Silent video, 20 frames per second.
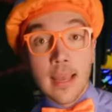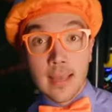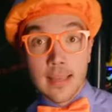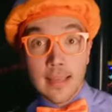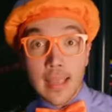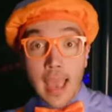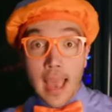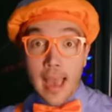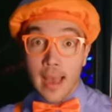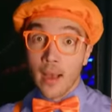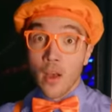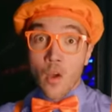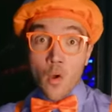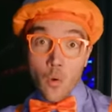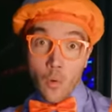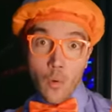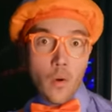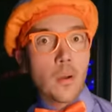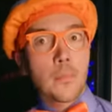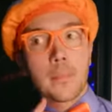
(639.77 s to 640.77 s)
Yeah,
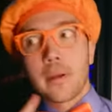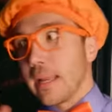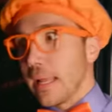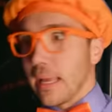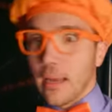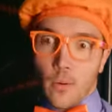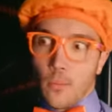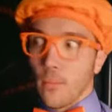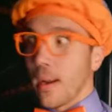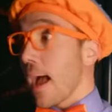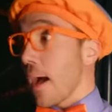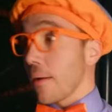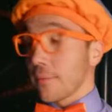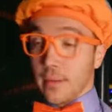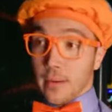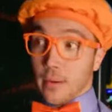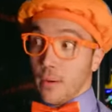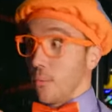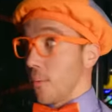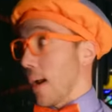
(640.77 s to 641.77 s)
orbiting around
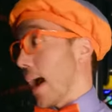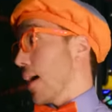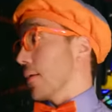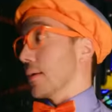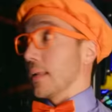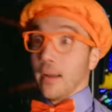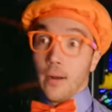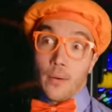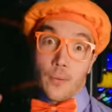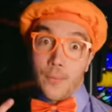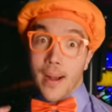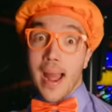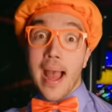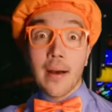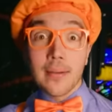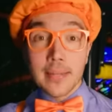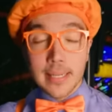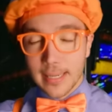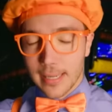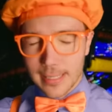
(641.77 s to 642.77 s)
and around and
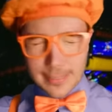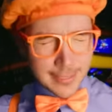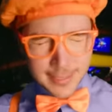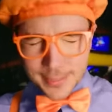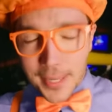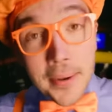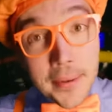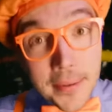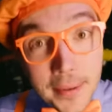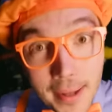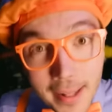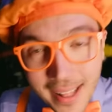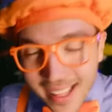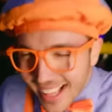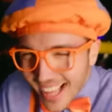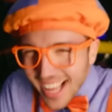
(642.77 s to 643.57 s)
around in a circle.